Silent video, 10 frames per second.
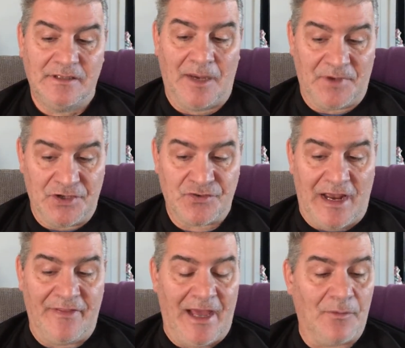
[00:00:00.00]
I'm going to
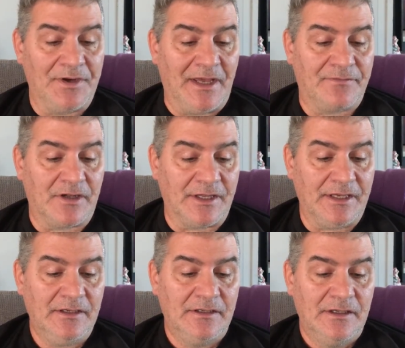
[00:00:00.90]
try that one definitely.
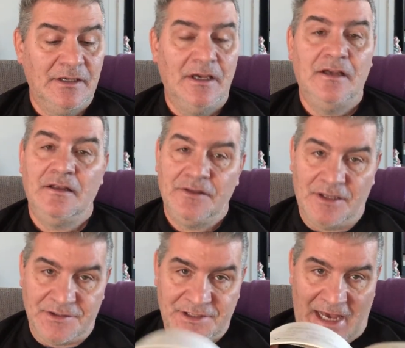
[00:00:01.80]

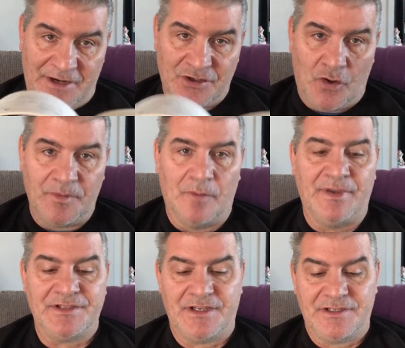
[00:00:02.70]
The Scottish oatmeal
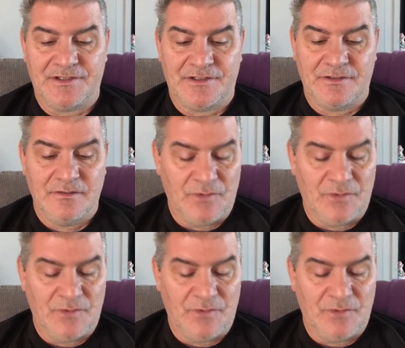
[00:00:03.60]
biscuits,